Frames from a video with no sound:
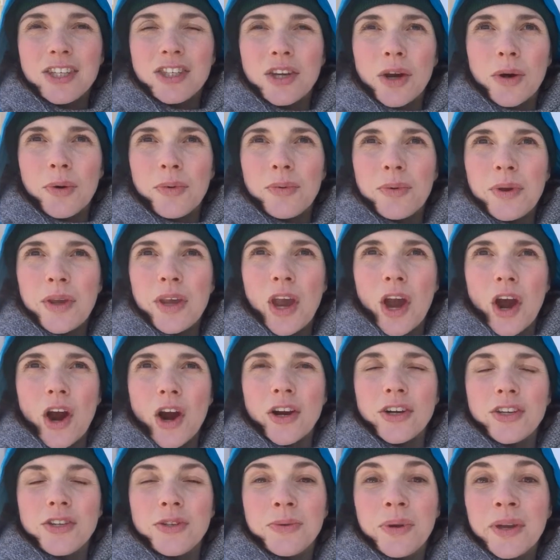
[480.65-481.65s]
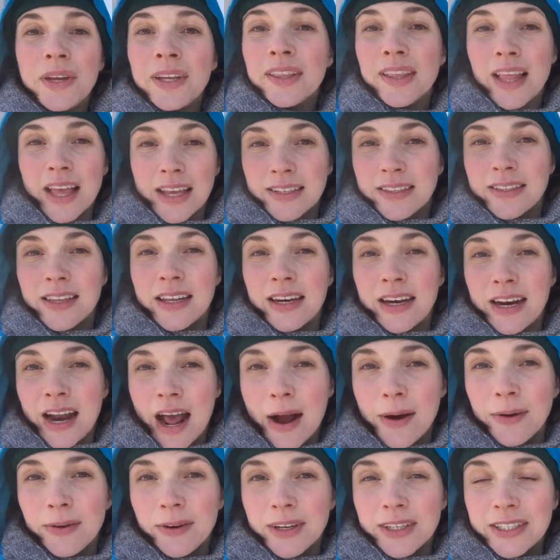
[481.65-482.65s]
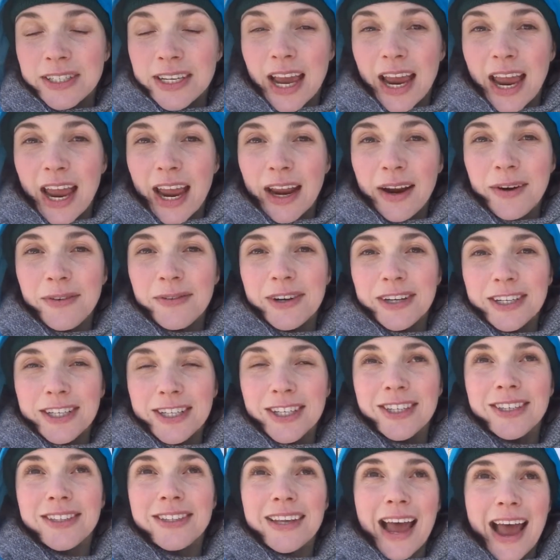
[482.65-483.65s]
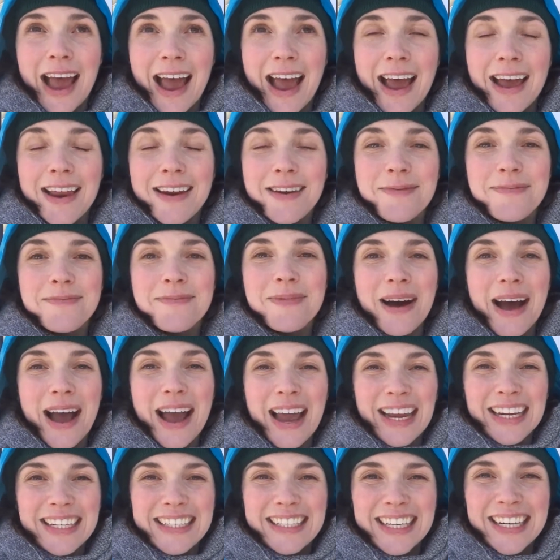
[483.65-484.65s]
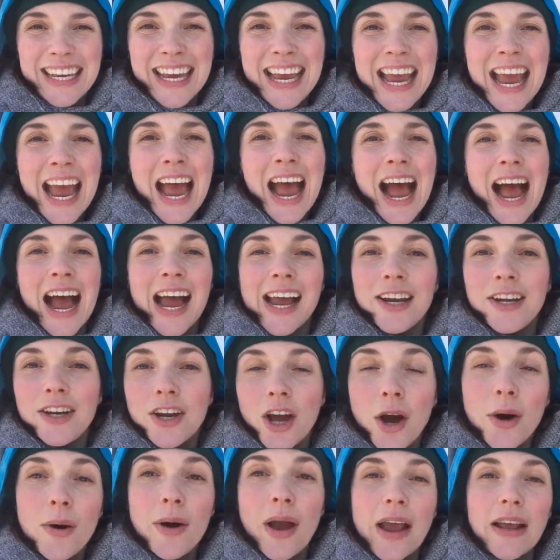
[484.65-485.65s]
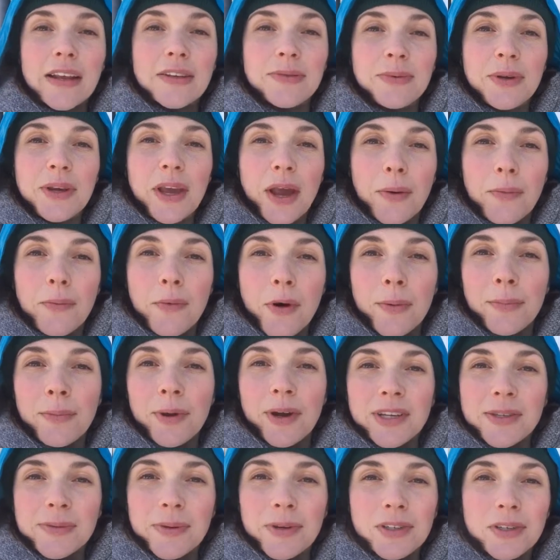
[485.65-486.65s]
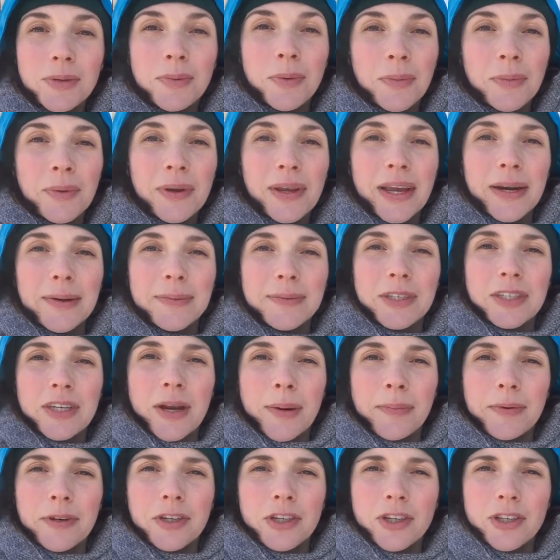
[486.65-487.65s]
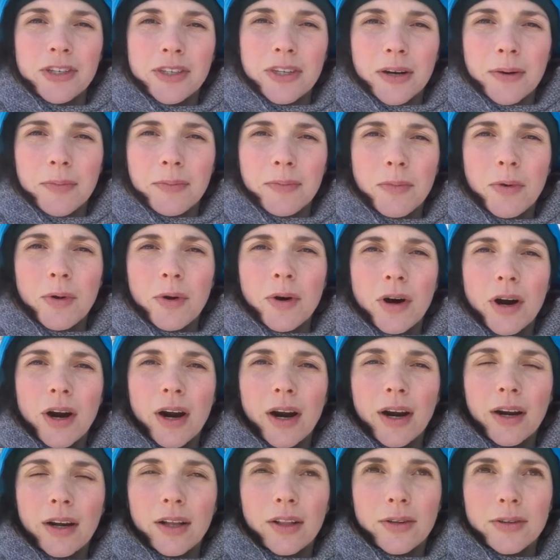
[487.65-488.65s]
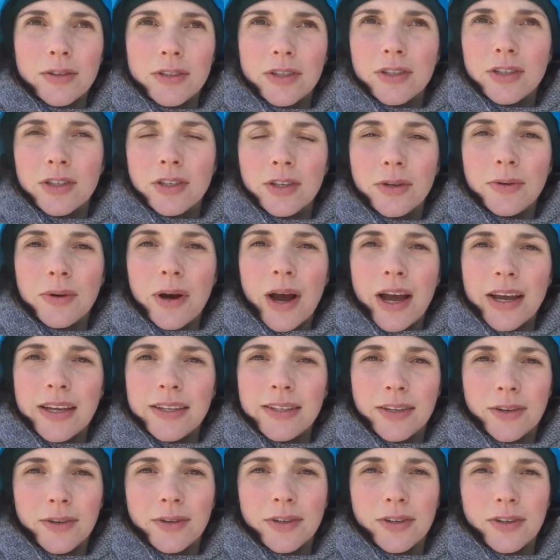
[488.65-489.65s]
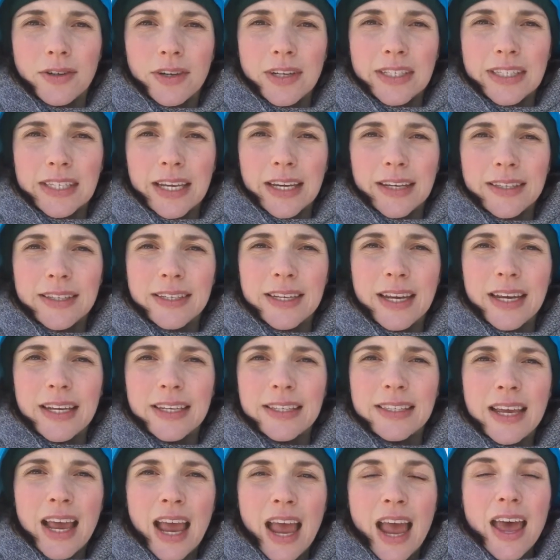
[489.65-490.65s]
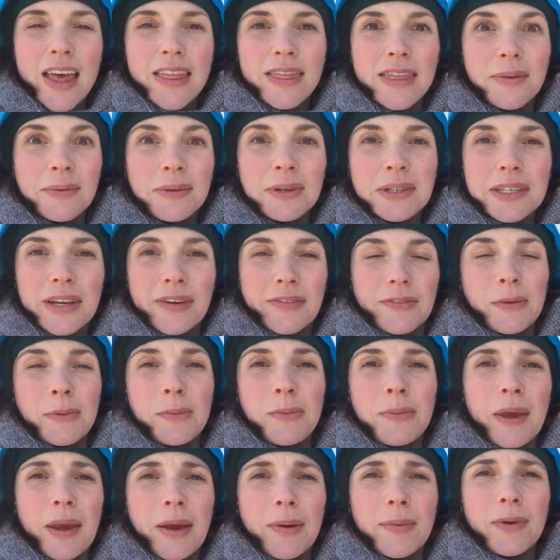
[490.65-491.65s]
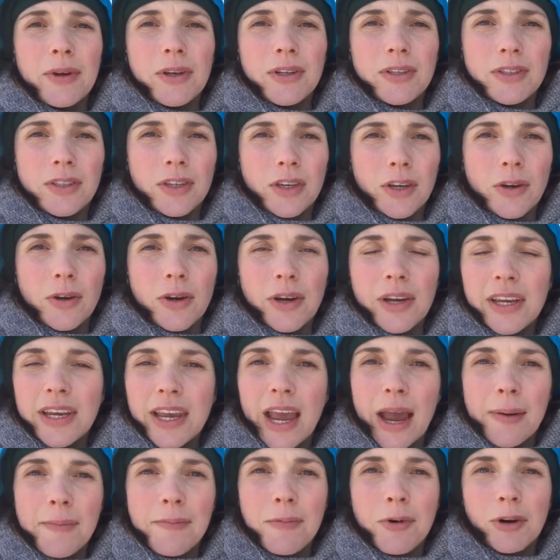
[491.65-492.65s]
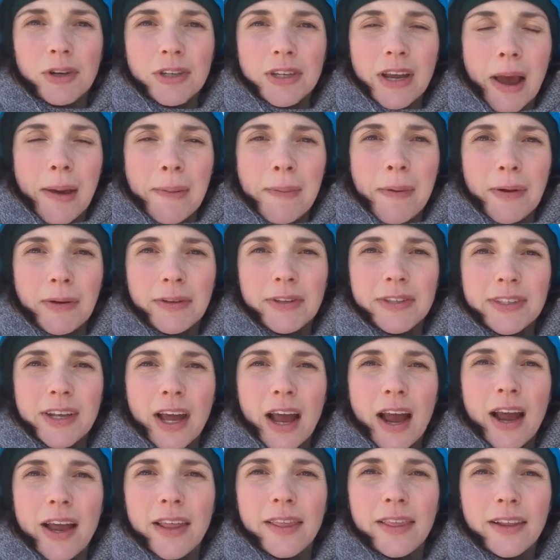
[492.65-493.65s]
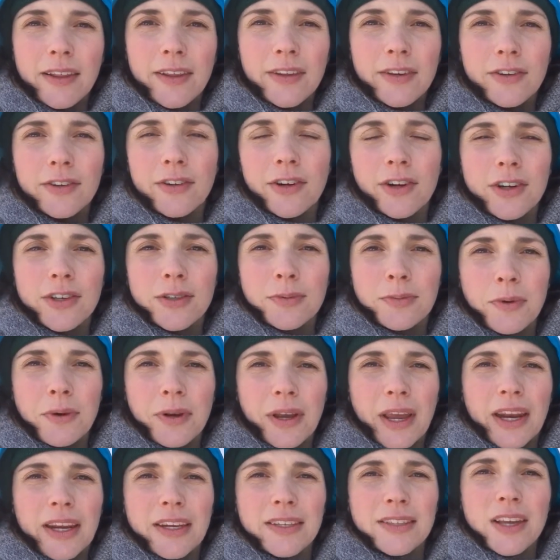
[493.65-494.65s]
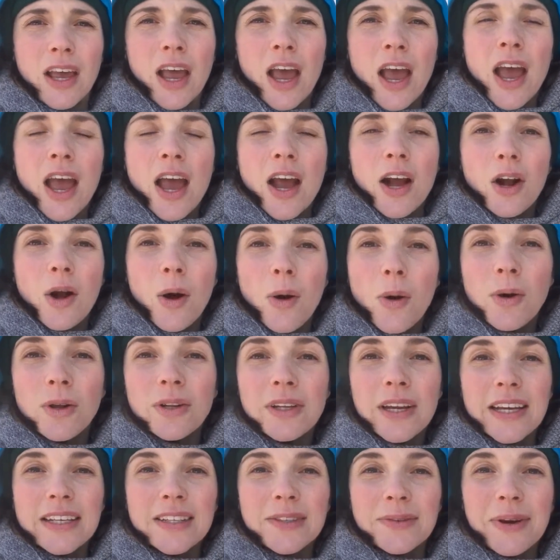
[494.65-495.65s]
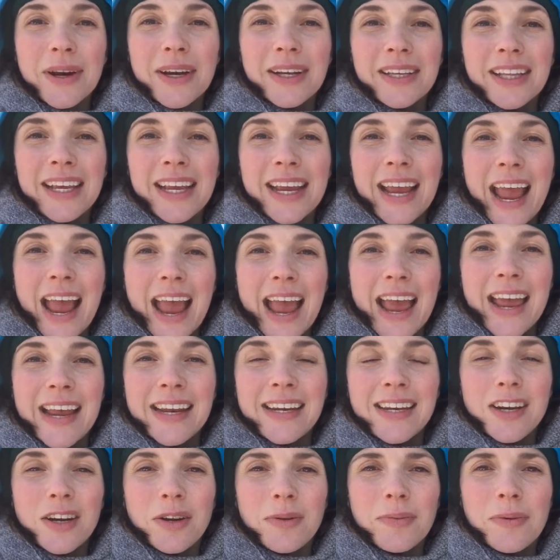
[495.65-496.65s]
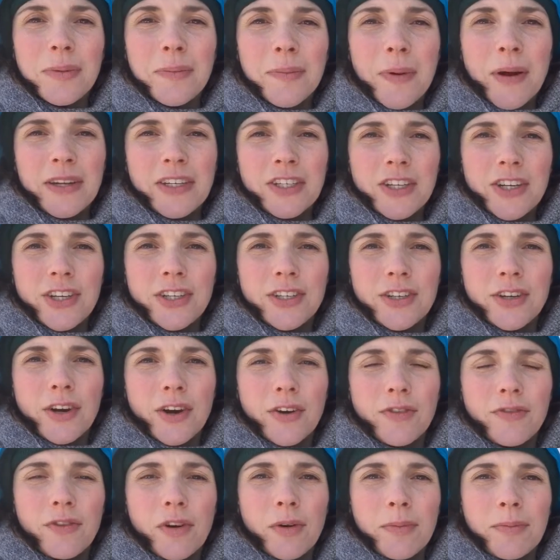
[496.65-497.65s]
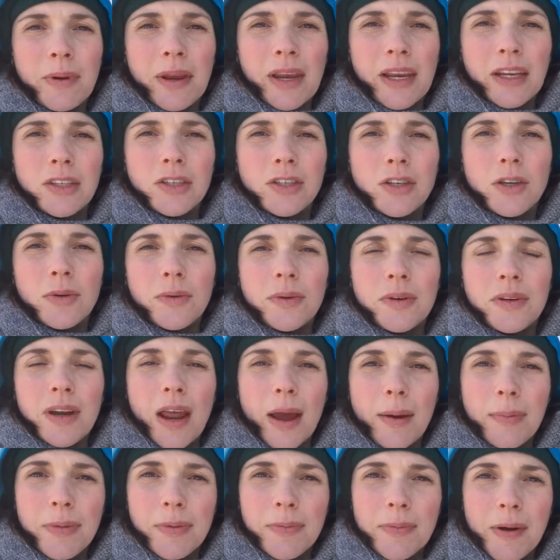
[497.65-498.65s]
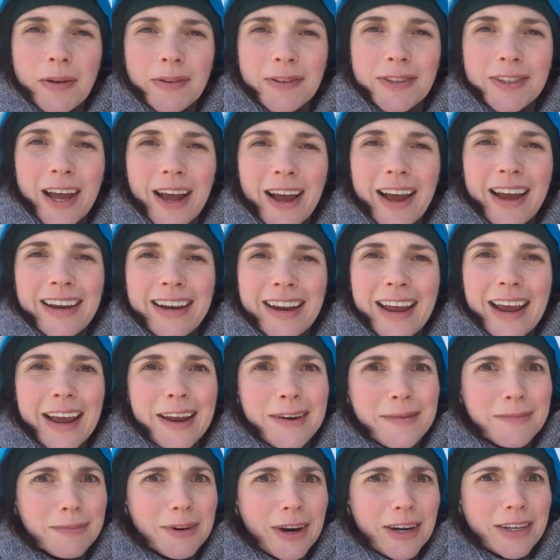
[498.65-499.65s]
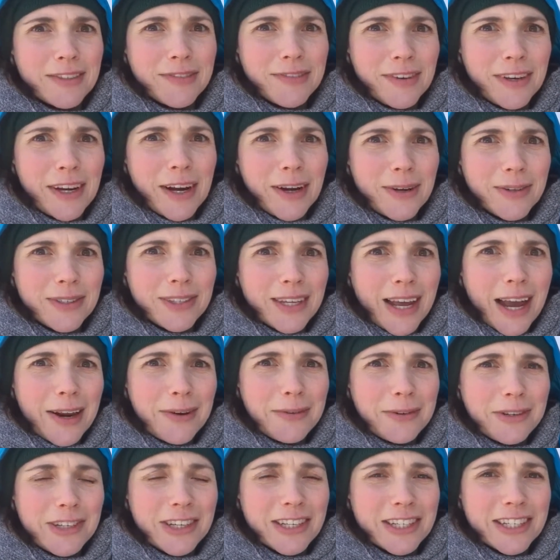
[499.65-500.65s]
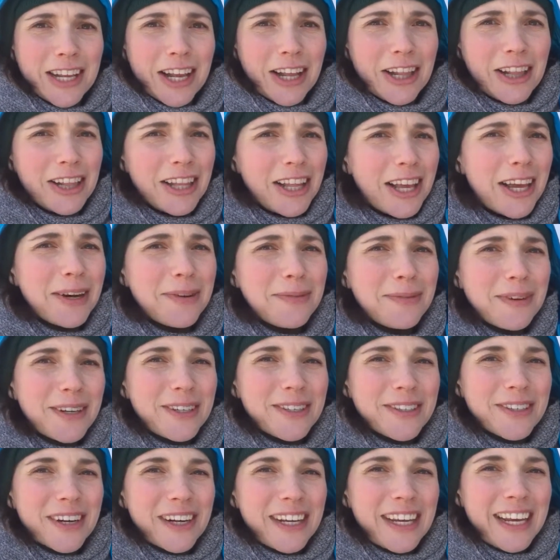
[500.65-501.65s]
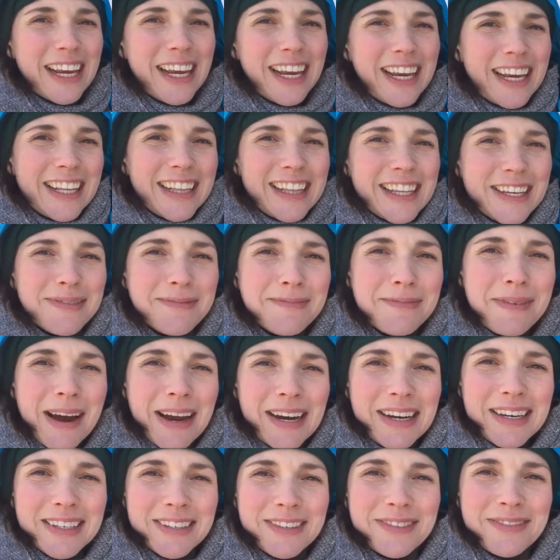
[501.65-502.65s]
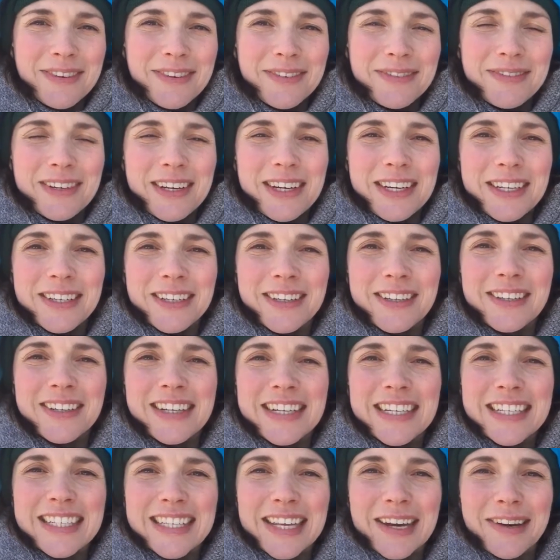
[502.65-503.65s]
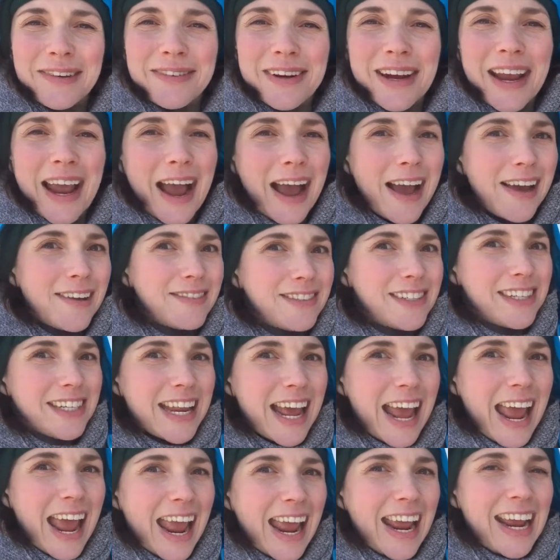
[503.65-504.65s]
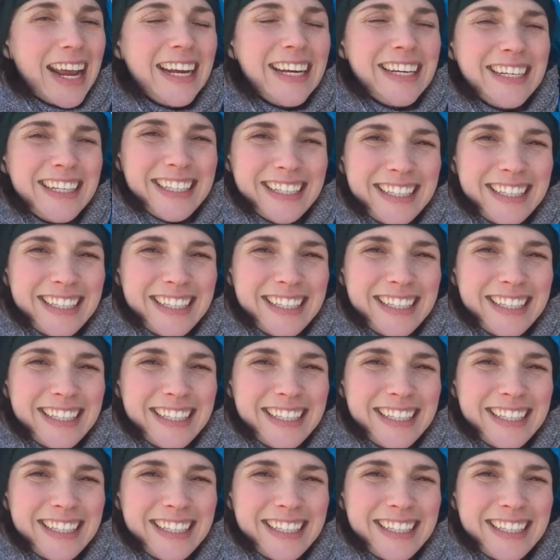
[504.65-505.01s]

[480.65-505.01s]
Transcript: so we are doing less than an hour a day, which is sad, but I know as we get warmer, especially when we get up to temperatures that are more closer to 0 degrees Celsius, then we'll definitely be able to get more time outside. The little girls won't get as cold as quickly, and it'll be much easier for me to nap them outside and breastfeed outside, which is a little bit tricky in the minus 15 degrees that we have today.